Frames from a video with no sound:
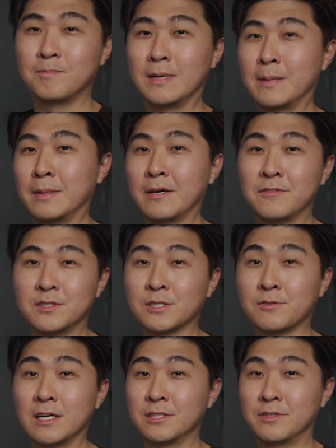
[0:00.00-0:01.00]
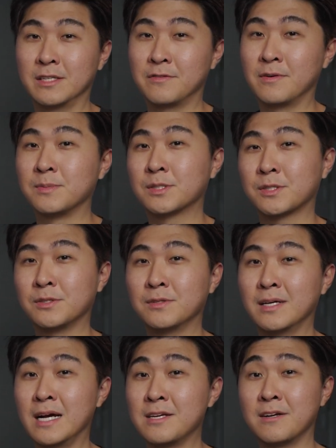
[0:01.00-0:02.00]
Maybe you've just graduated from
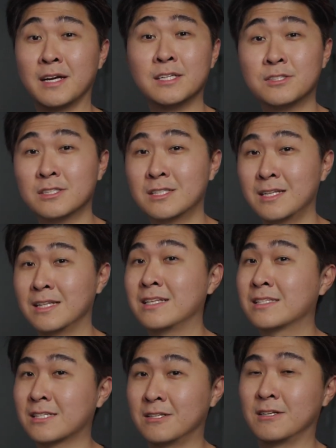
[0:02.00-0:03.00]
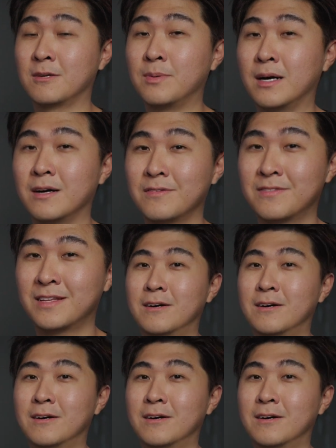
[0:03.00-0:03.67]
school and you're interested in this career path.